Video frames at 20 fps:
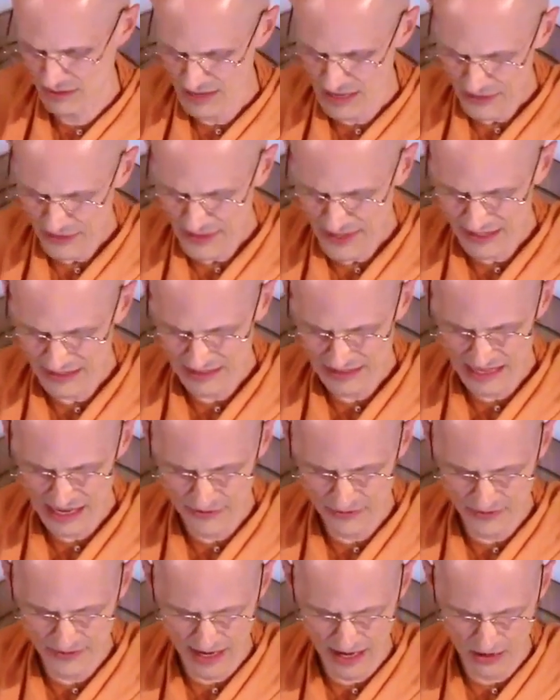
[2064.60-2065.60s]
Nothing is
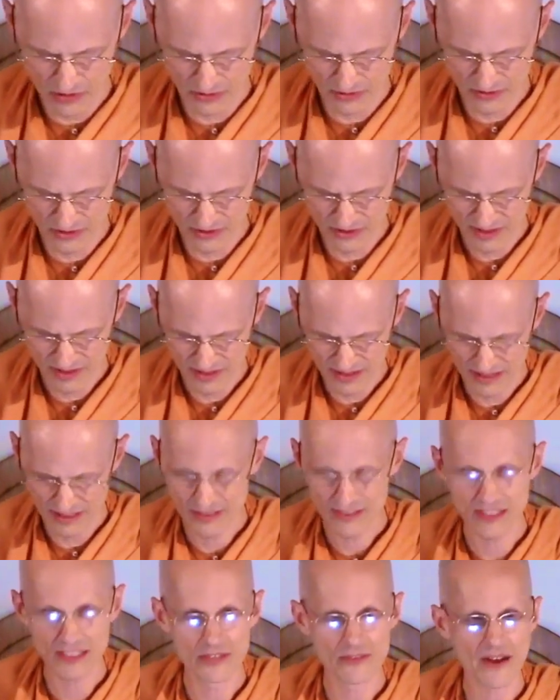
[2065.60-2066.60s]
left out.
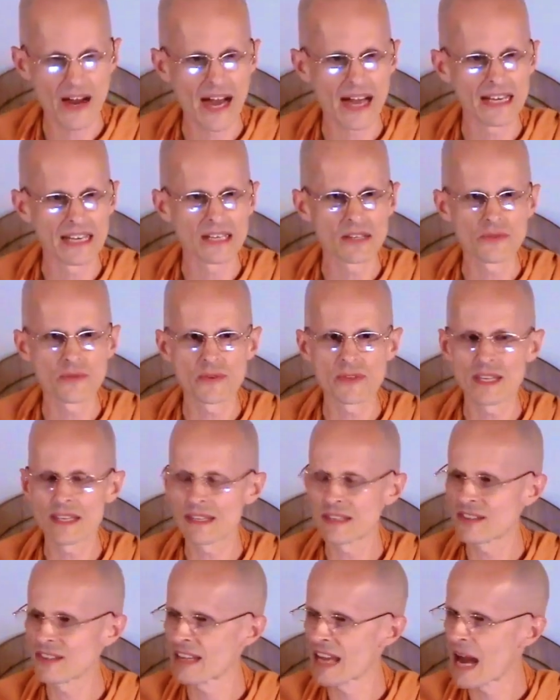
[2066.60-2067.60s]
Is the divine infinite,
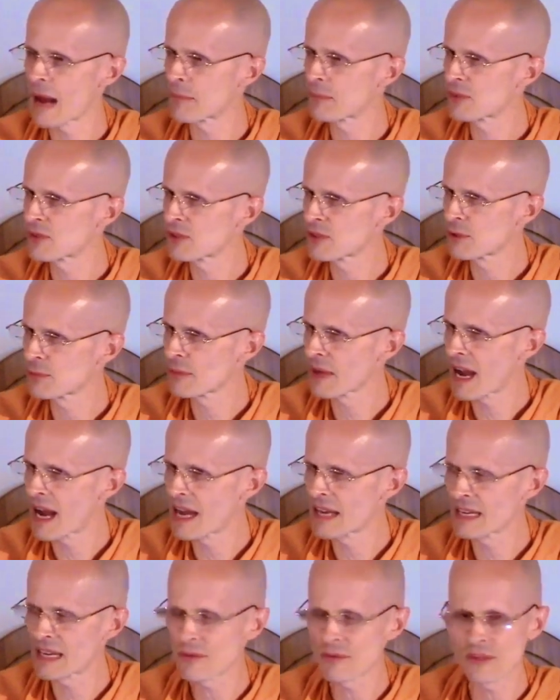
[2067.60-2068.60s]
is the absolute
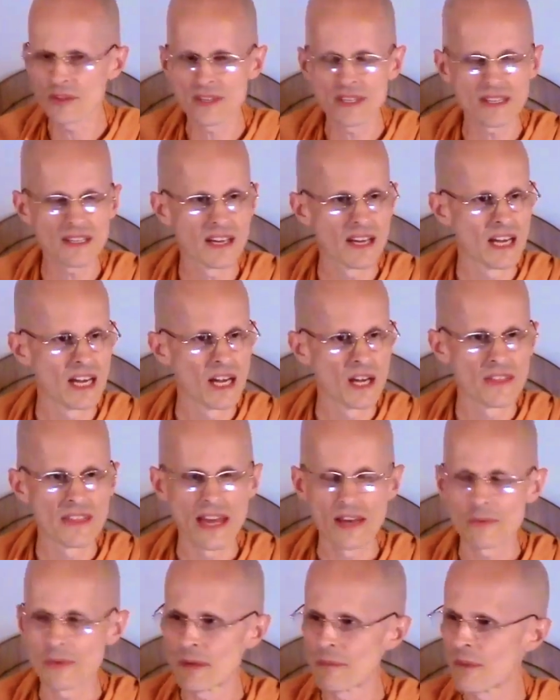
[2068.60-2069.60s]
behind everything?
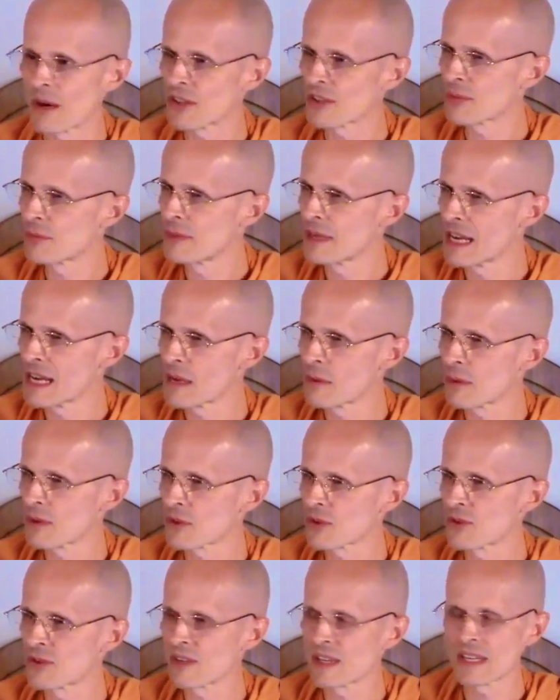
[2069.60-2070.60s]
Then we must be able
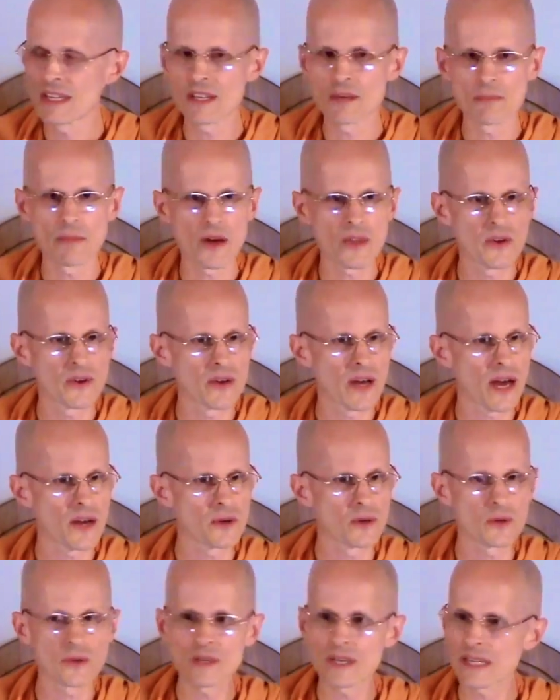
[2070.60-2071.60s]
to see the mother not
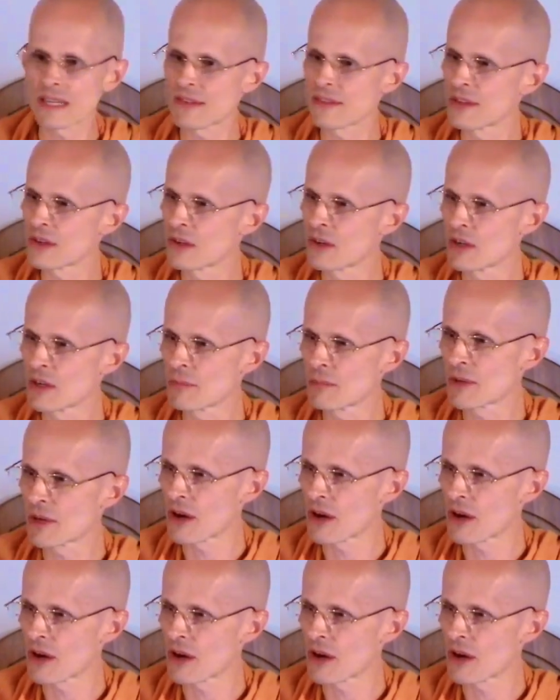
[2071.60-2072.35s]
only in the good, but